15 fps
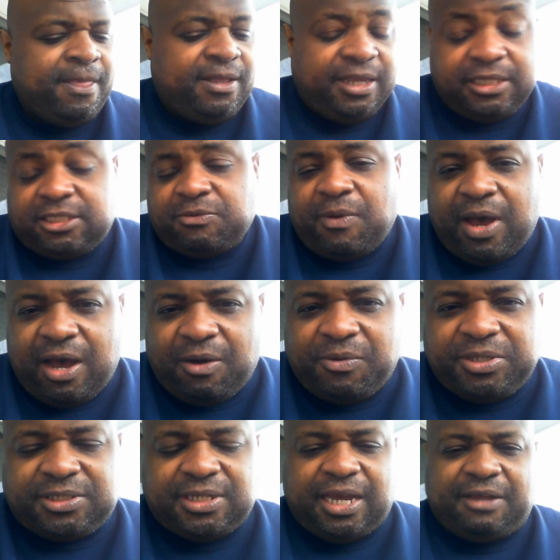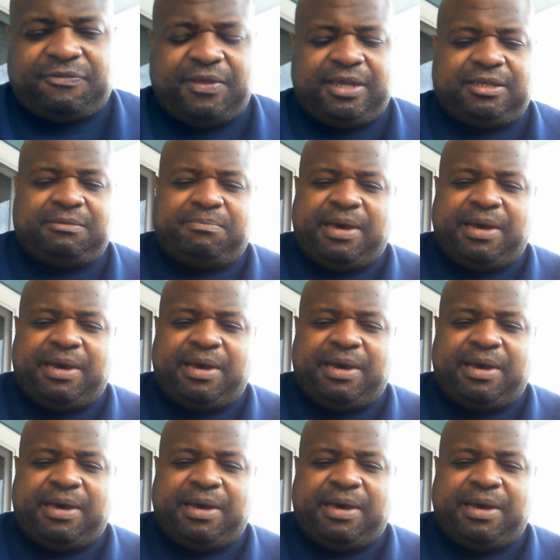This is why I always say I think the